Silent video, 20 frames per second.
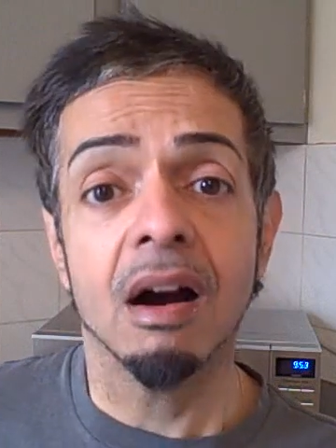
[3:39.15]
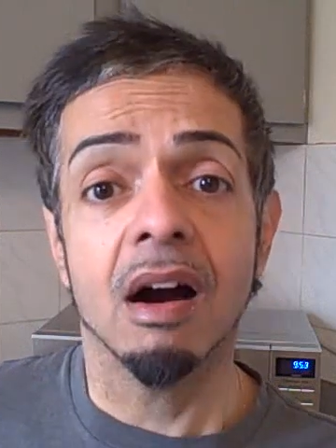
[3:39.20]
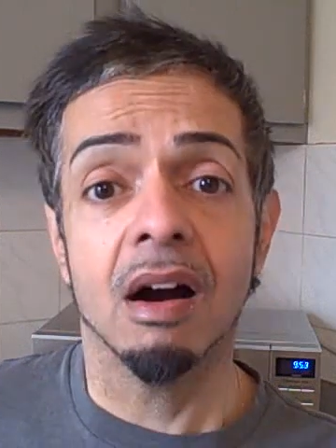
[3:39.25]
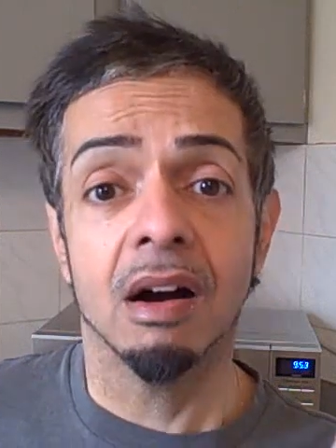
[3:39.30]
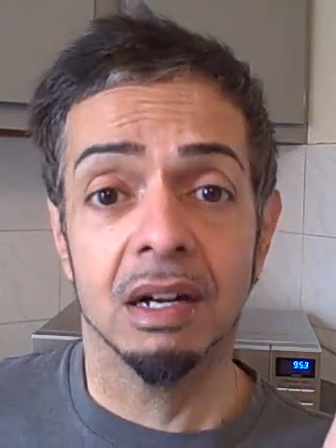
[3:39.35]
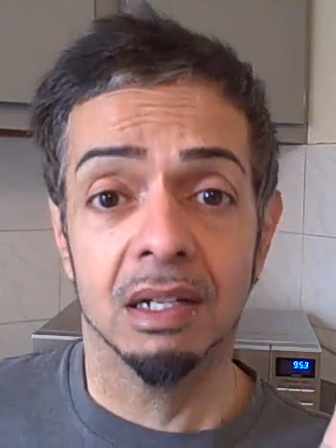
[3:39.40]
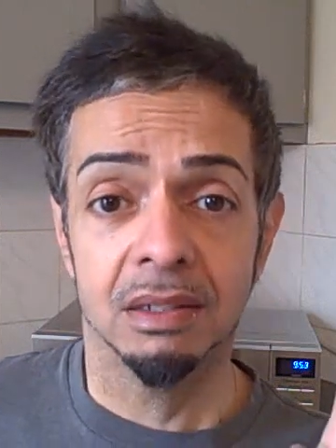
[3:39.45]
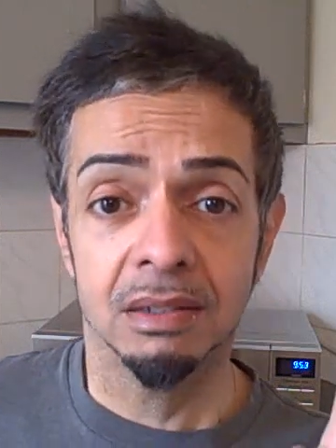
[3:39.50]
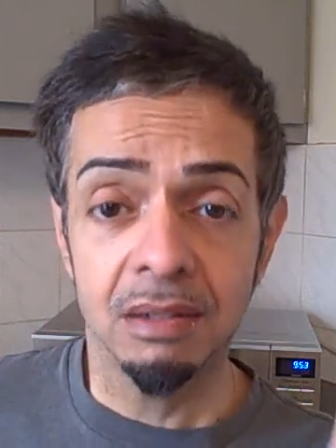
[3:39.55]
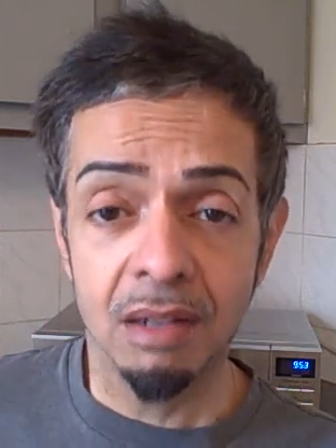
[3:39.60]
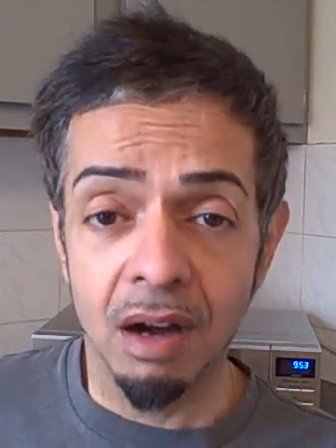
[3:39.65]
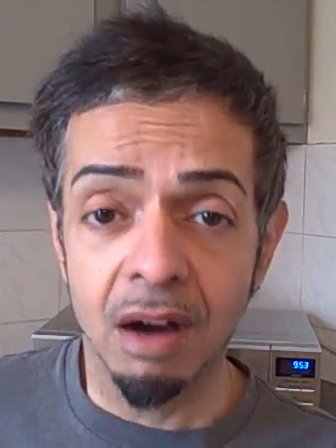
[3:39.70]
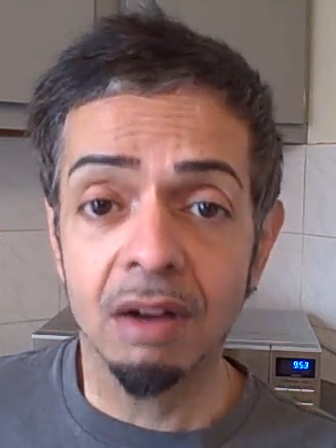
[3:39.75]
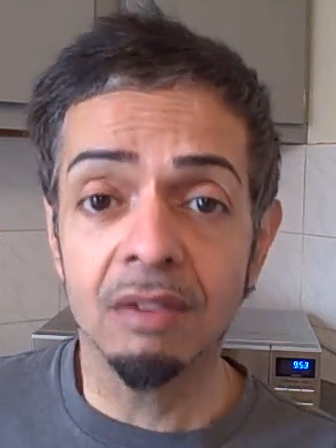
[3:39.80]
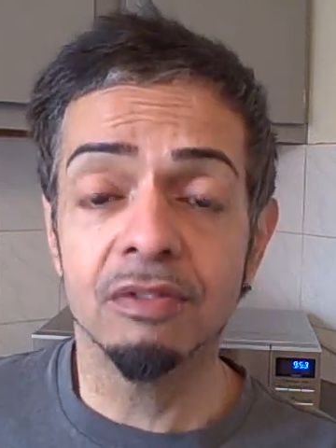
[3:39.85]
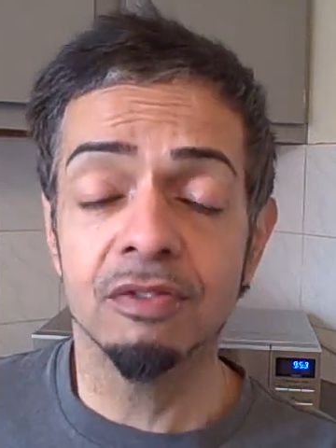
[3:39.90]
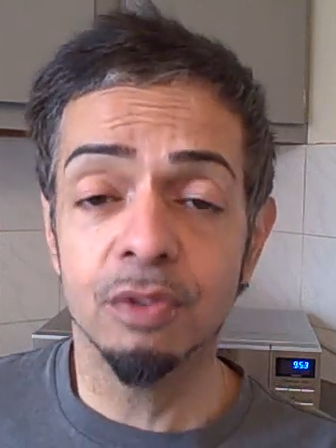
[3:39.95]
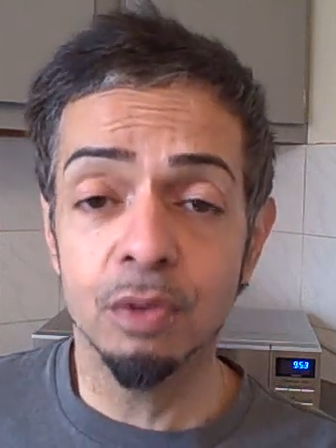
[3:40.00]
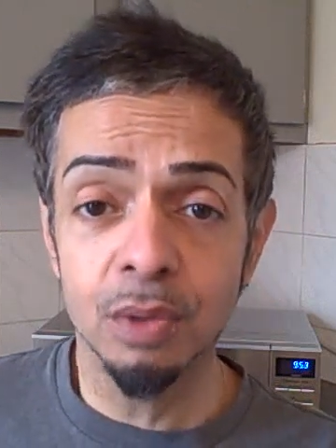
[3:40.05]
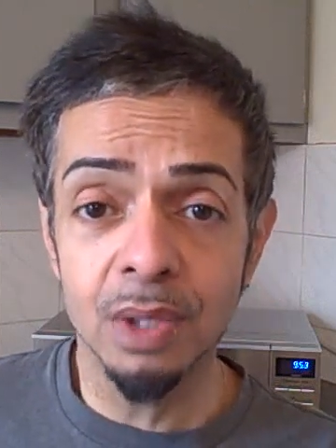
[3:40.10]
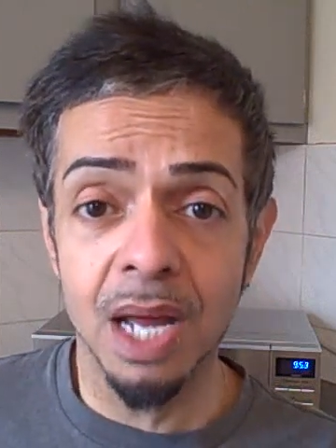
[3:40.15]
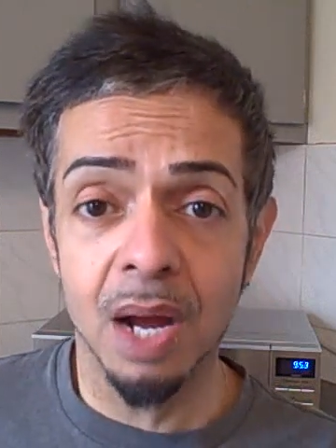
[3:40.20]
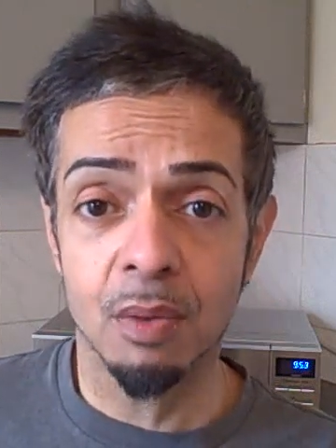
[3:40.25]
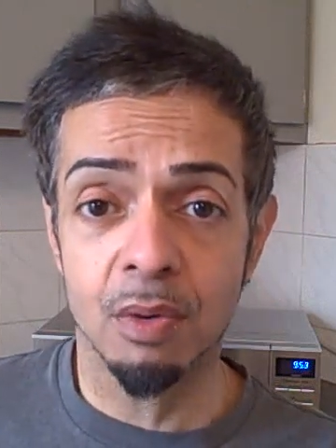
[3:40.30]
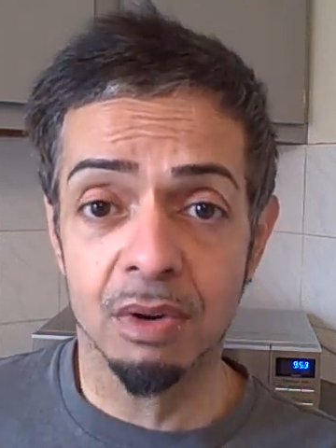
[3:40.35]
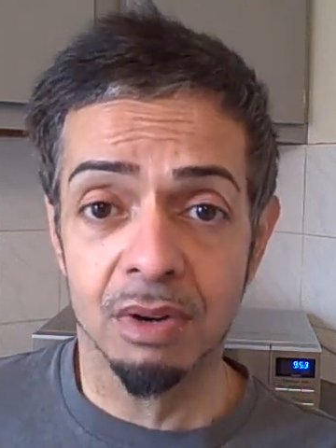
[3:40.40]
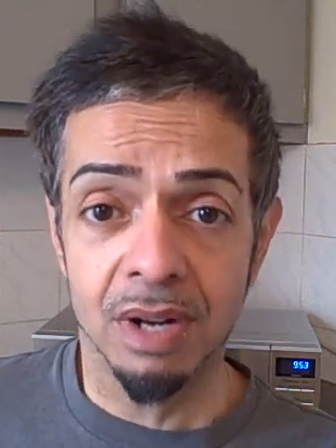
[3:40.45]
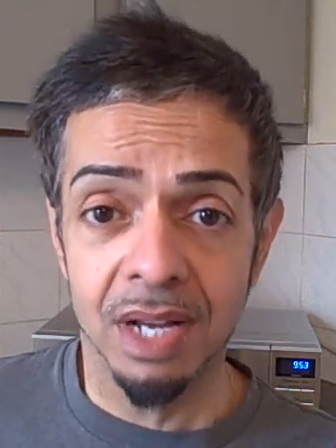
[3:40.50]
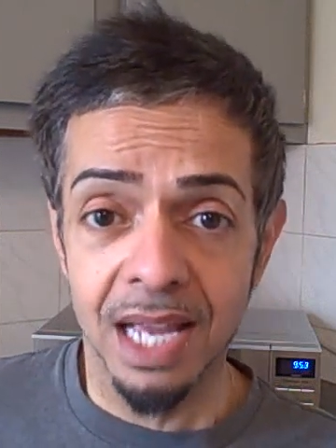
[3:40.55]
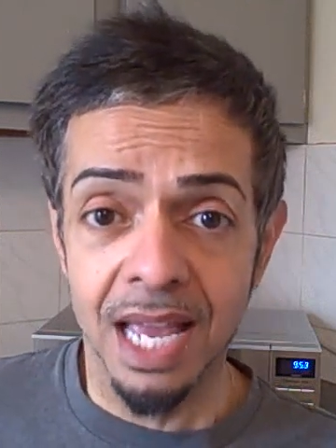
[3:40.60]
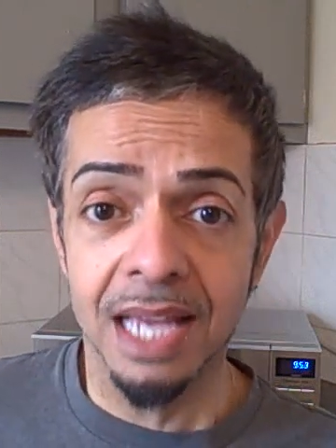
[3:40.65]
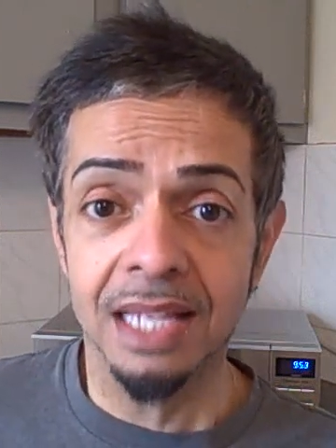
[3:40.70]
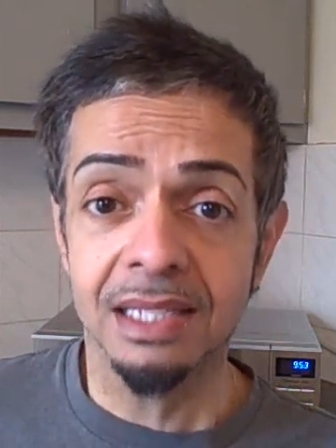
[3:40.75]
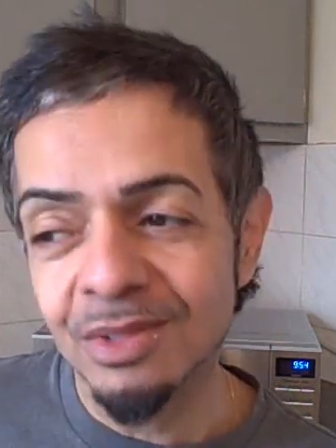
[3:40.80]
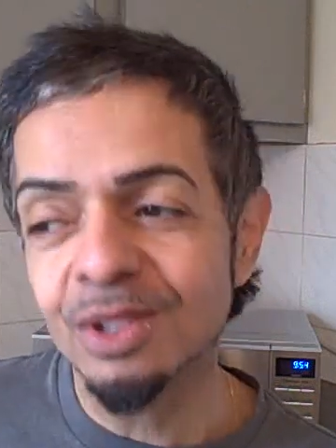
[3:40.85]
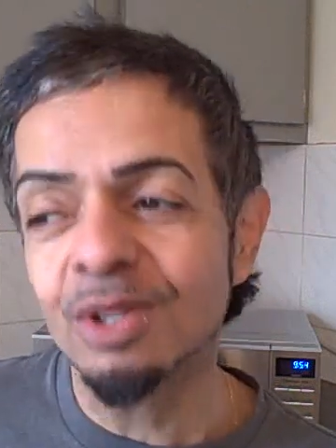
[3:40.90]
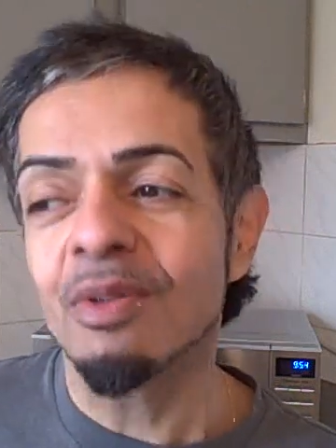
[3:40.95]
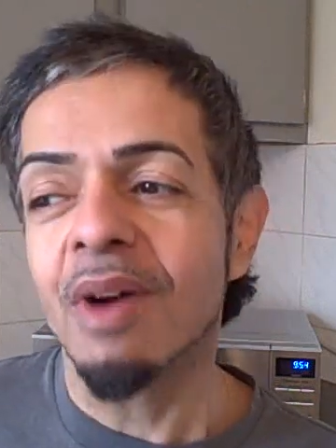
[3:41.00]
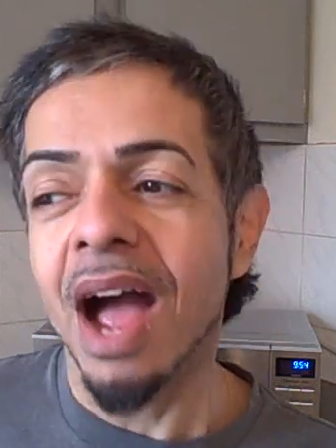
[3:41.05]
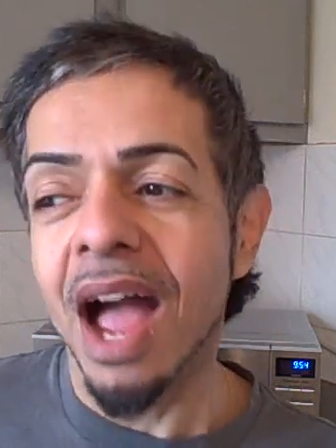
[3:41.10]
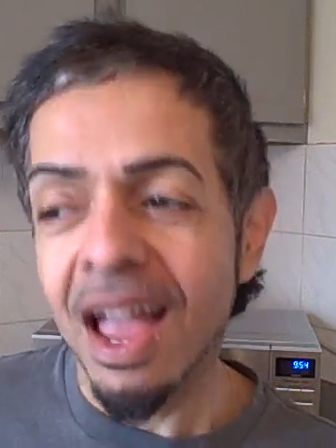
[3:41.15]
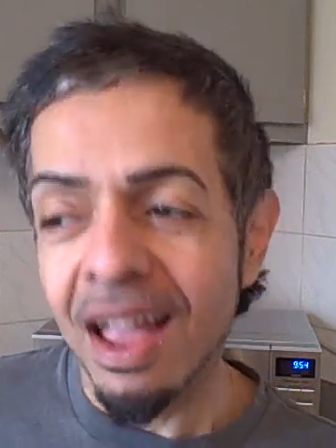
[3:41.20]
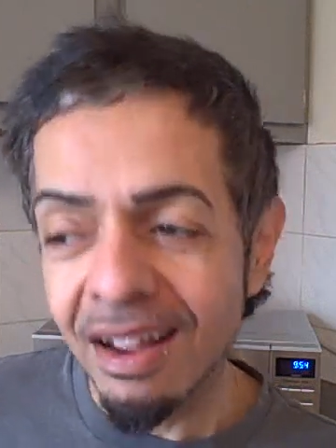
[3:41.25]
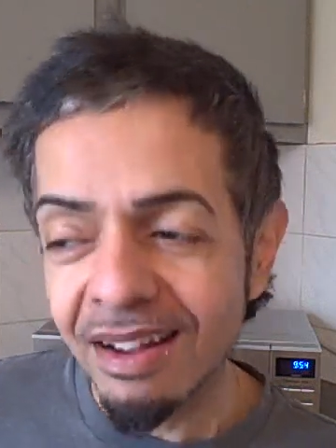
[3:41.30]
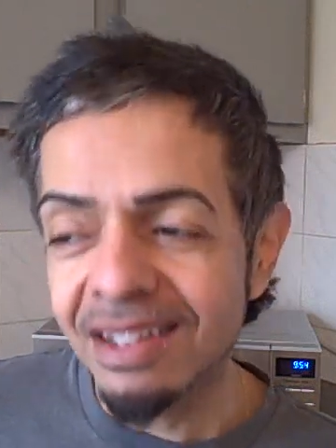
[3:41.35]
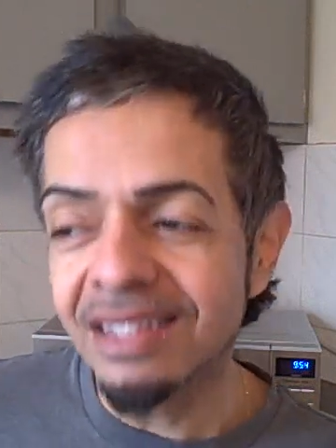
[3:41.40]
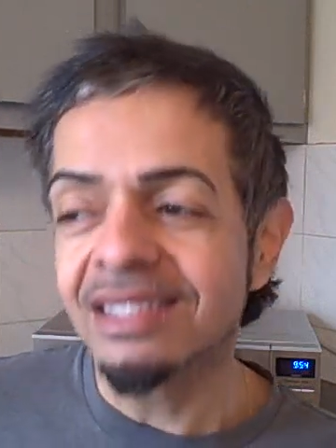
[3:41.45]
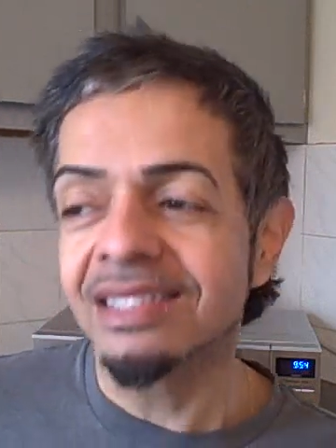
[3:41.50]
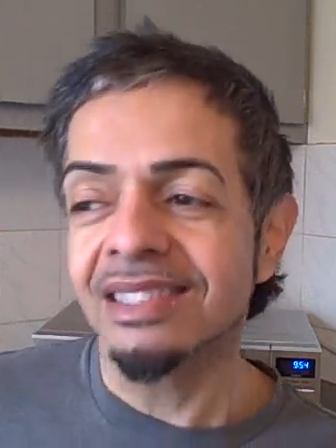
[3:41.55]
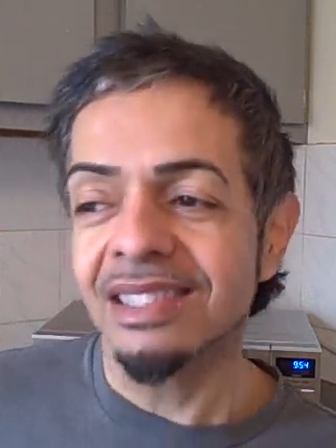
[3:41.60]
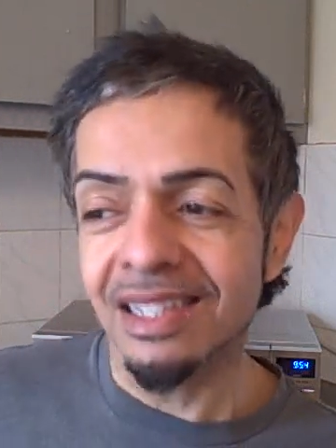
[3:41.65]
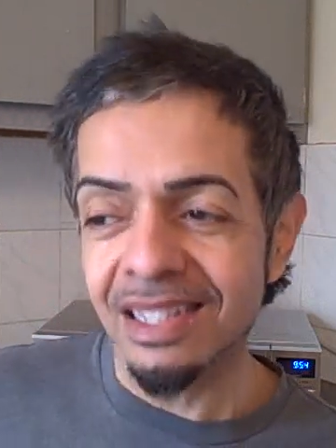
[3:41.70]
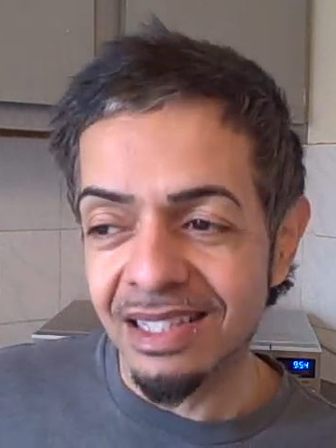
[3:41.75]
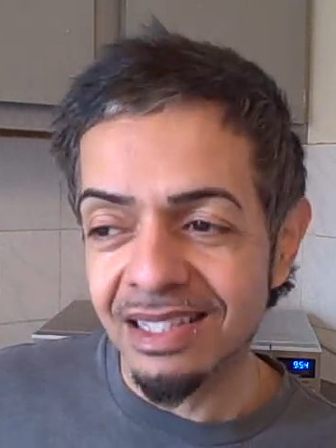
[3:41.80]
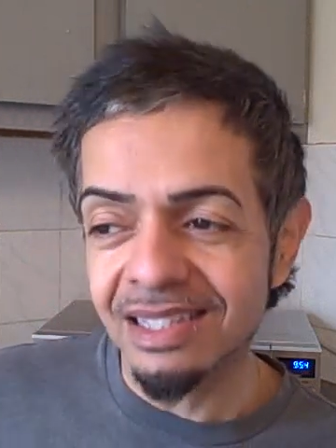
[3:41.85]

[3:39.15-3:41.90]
on Food Network, okay? Soraya